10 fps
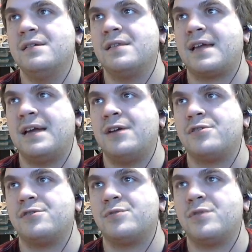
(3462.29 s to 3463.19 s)
the
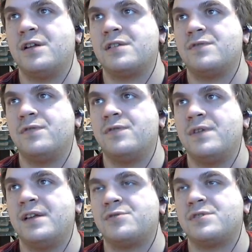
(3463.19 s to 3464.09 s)
characters were not as f-
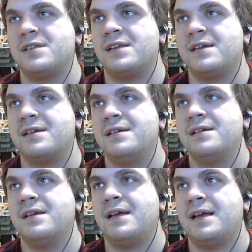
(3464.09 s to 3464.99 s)
interesting,
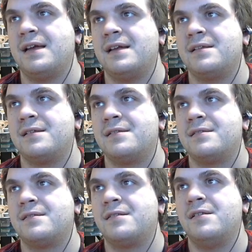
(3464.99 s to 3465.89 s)
and
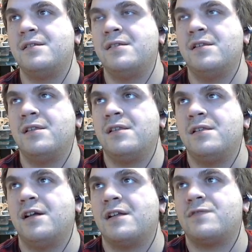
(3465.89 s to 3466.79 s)
n-
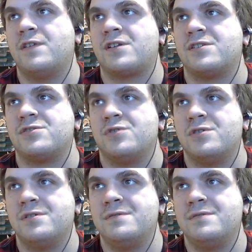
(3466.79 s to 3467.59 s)
not as fun to control.